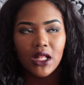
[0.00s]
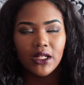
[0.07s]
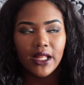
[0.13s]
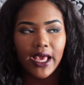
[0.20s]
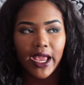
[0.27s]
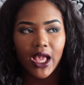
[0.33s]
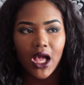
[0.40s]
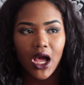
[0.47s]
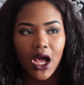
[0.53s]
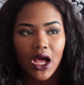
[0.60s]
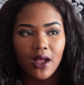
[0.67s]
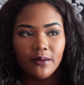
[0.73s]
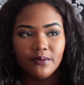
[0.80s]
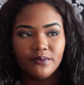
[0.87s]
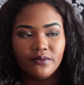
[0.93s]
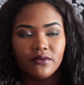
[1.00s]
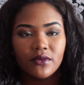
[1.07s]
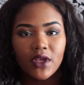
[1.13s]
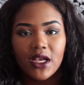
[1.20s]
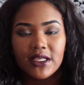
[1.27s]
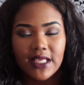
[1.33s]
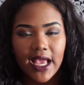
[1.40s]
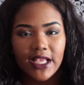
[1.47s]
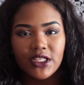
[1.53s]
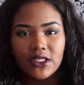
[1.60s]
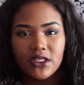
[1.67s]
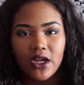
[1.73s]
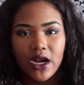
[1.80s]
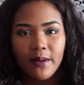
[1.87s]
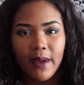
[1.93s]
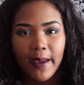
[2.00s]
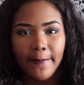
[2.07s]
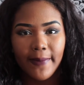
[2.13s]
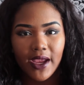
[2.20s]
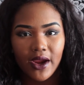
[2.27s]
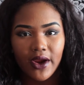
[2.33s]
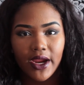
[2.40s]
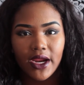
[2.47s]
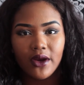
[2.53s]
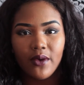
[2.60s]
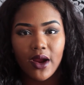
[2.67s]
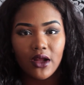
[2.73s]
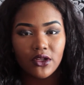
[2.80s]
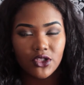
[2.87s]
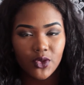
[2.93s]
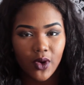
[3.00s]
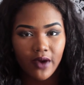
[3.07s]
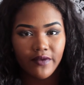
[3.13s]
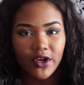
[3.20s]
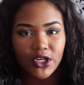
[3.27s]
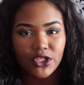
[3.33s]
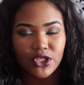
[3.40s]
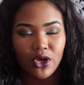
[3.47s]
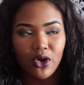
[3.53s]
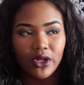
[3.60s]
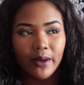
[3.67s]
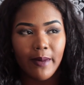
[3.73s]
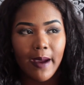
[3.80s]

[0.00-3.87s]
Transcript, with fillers: like, um, because I just started my period around twelve years old.